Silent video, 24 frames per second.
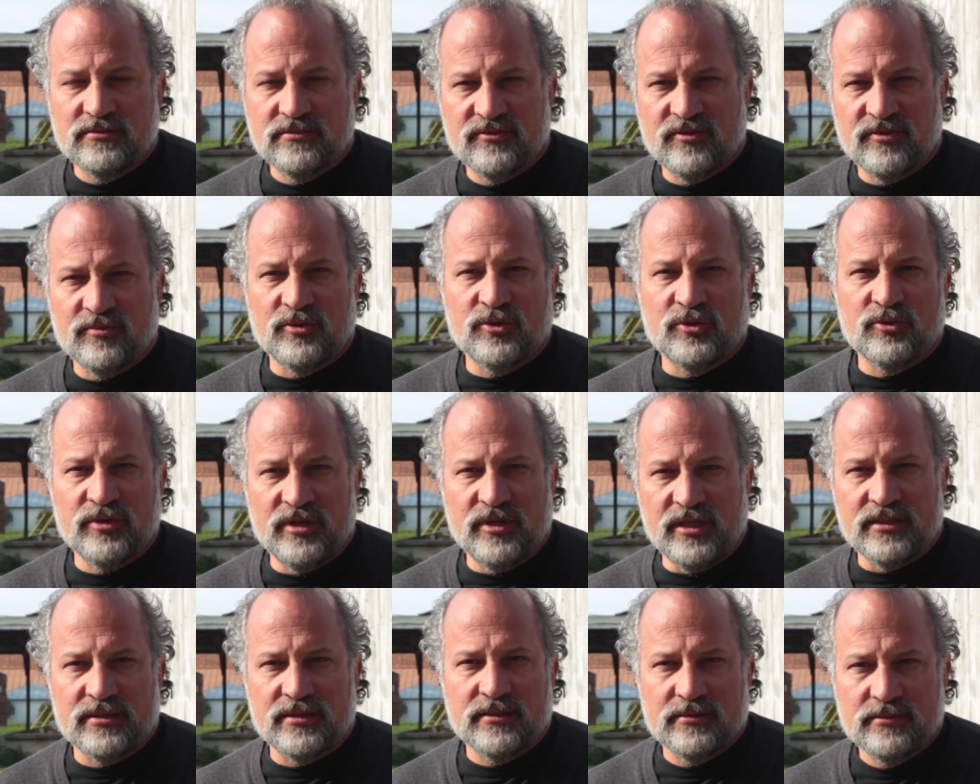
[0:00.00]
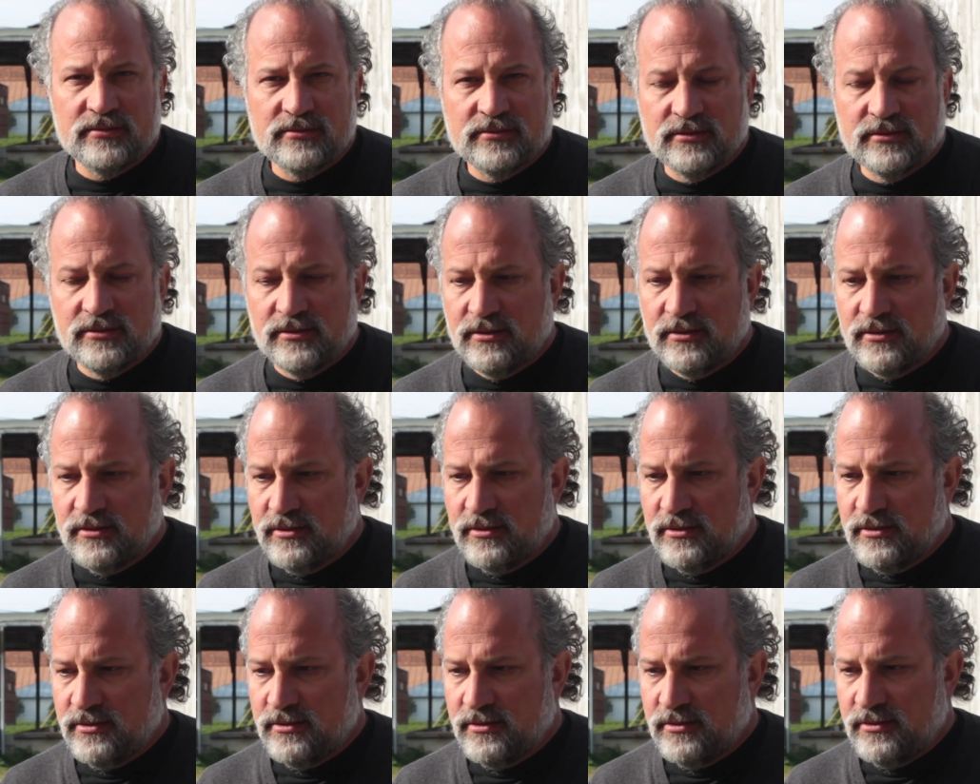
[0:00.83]
from Crete
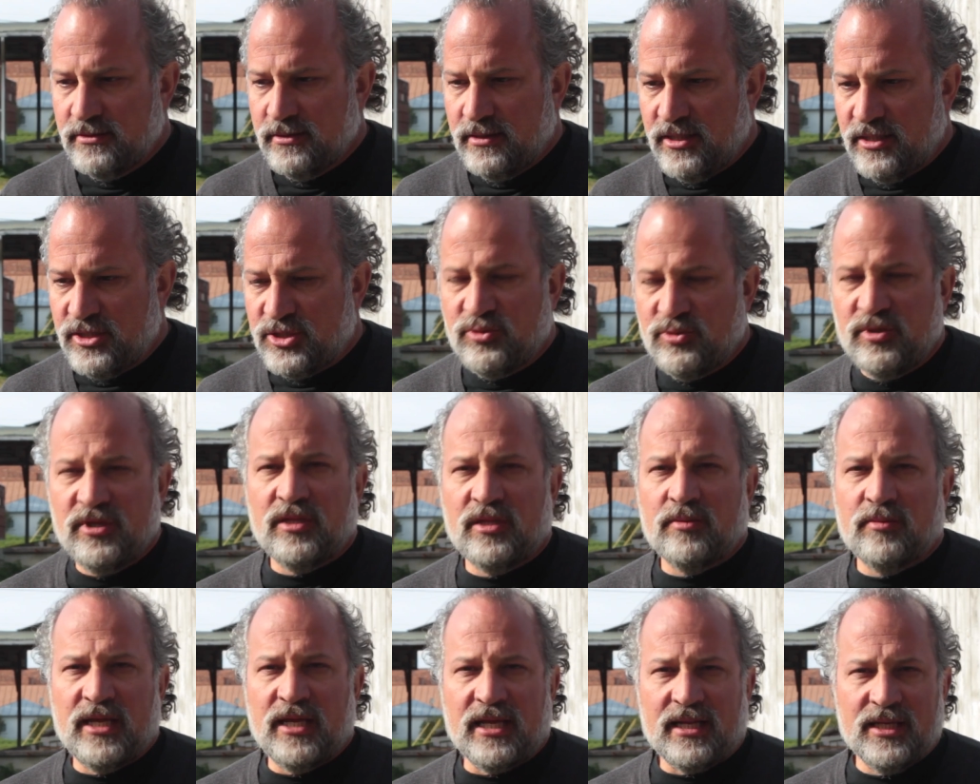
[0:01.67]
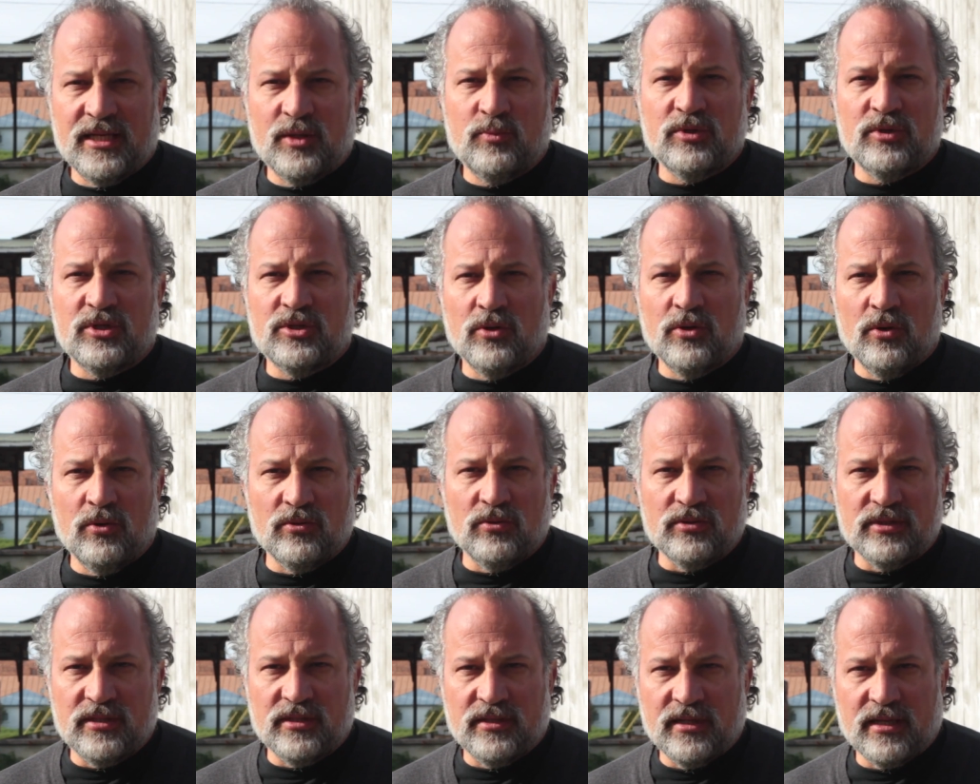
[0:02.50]
and treating them like liquid
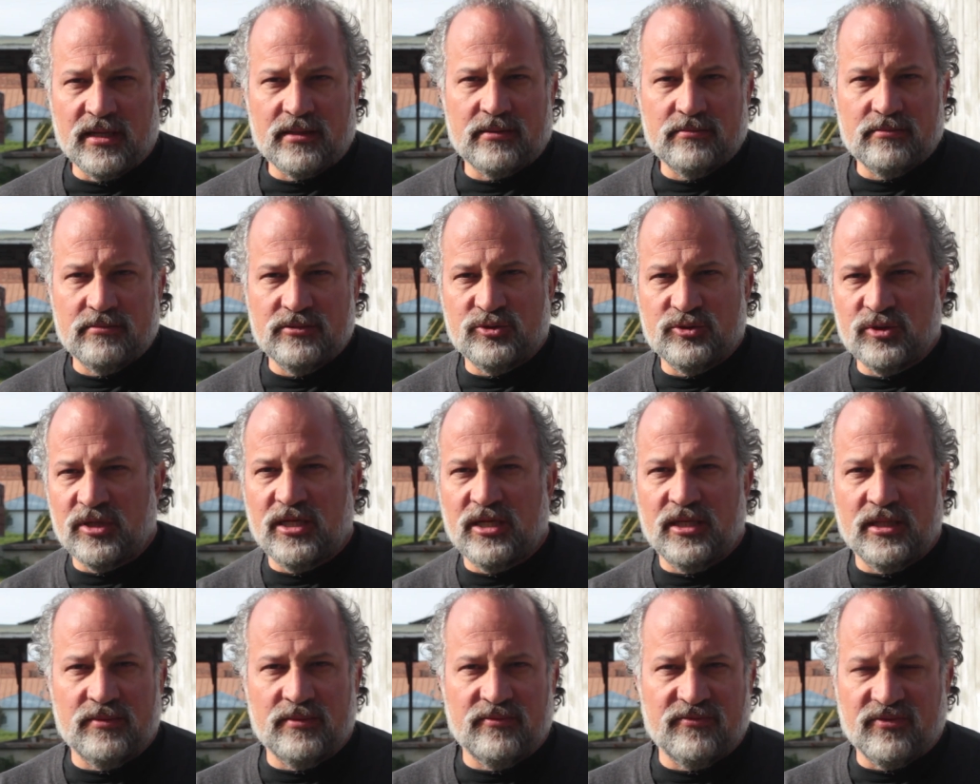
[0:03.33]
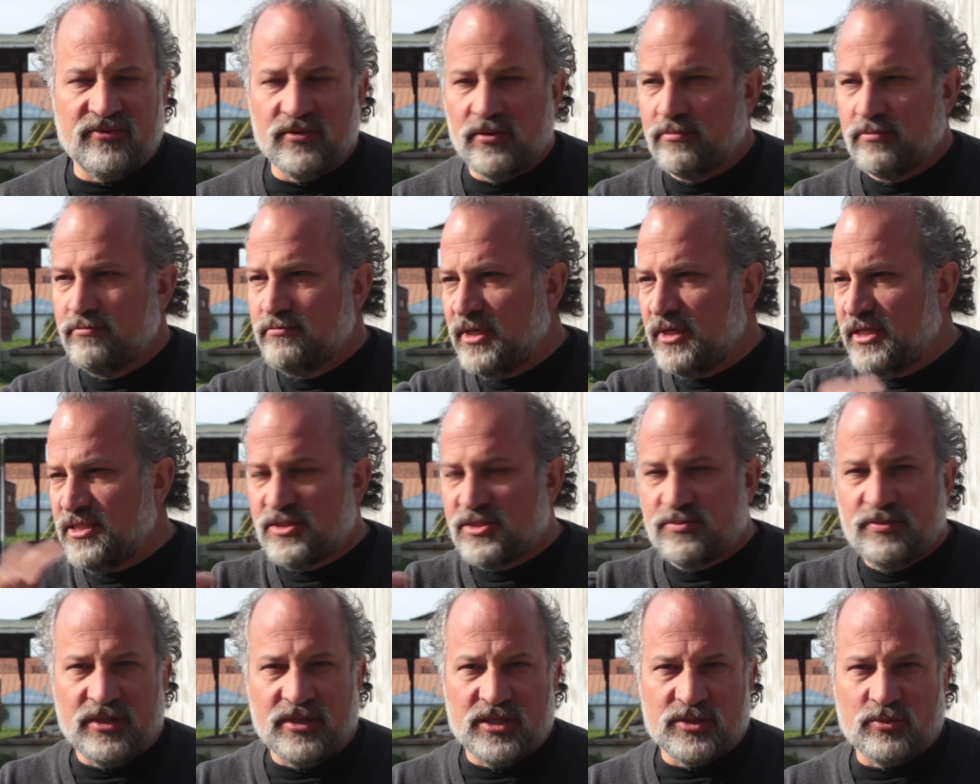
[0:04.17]
gold and not drinking them for months
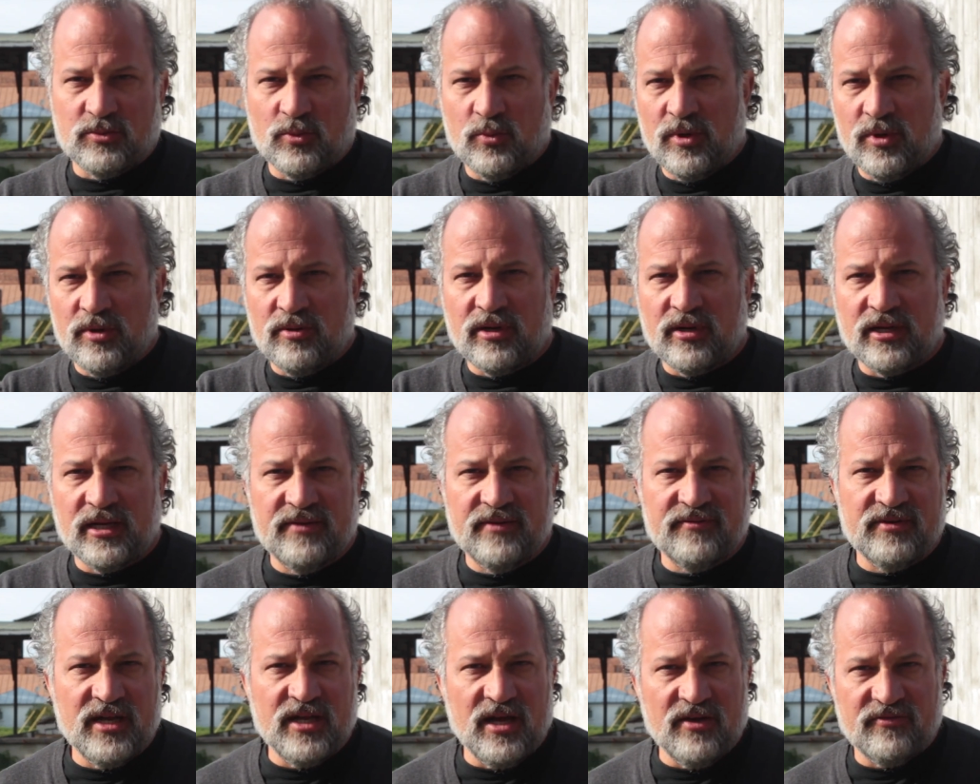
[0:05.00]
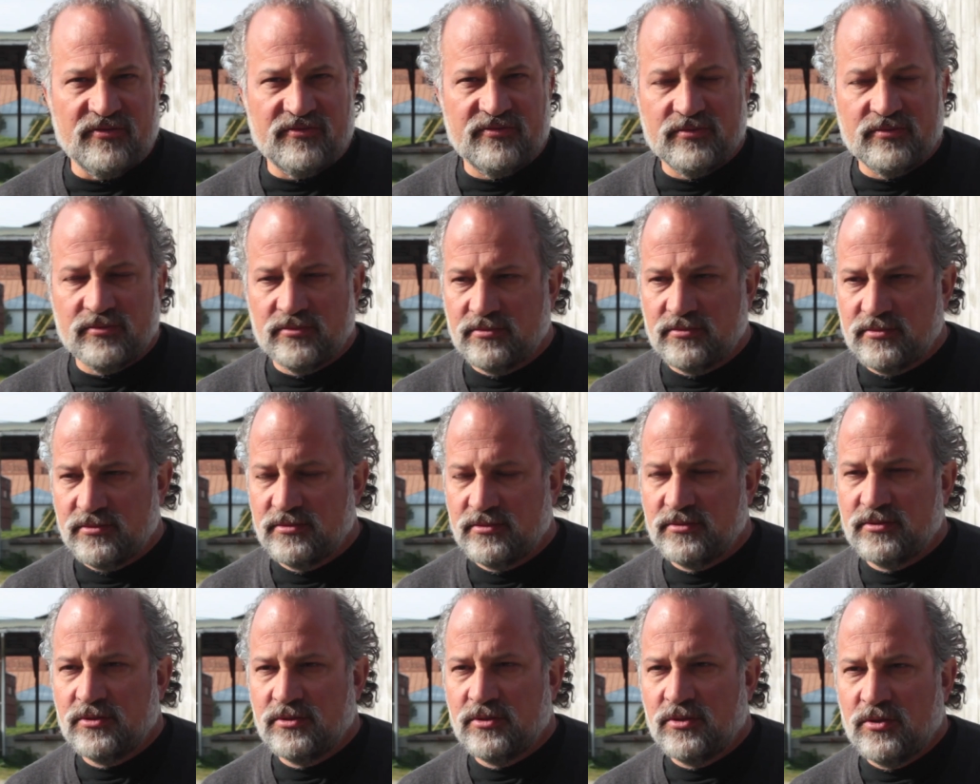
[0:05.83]
because we're worried we're not going to have enough?
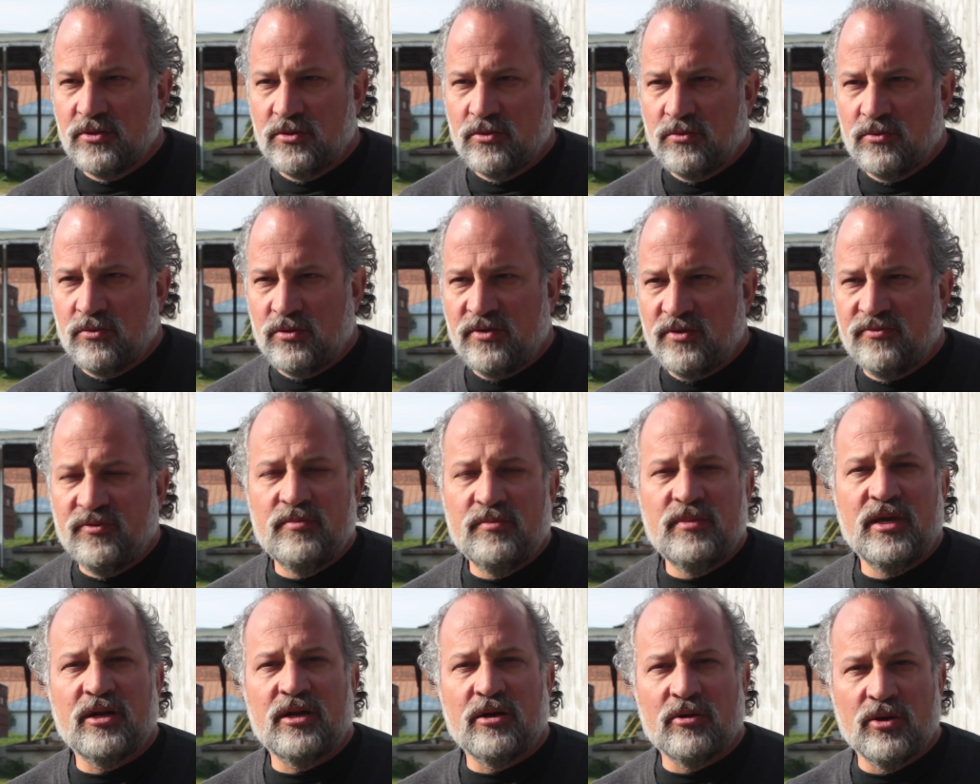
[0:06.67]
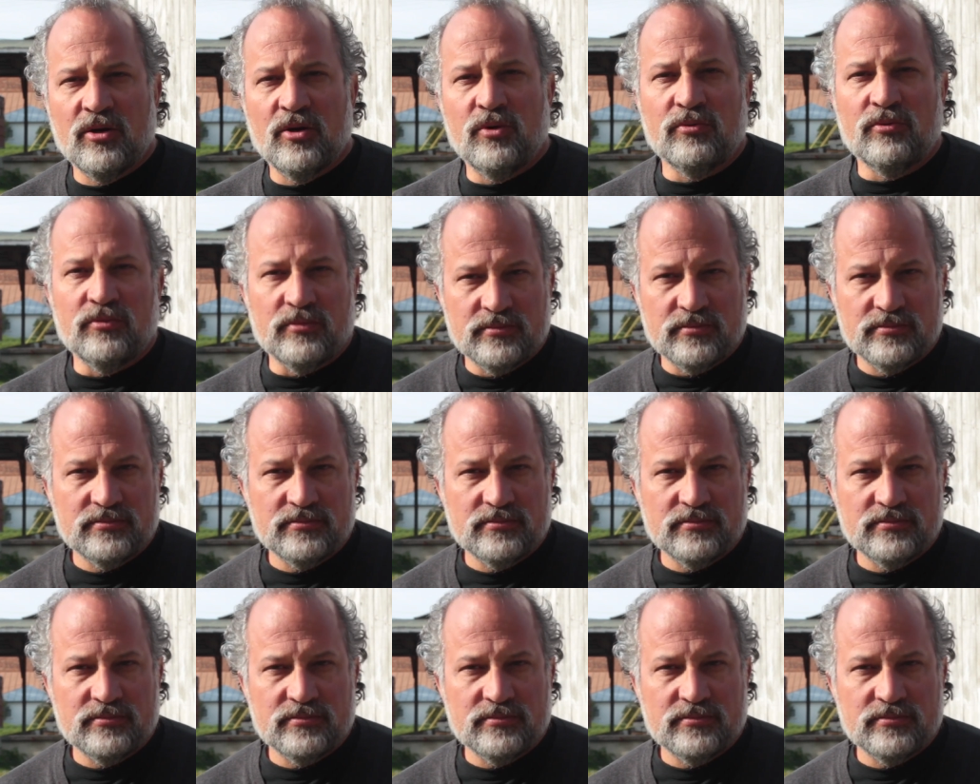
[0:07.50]
What if we made our own?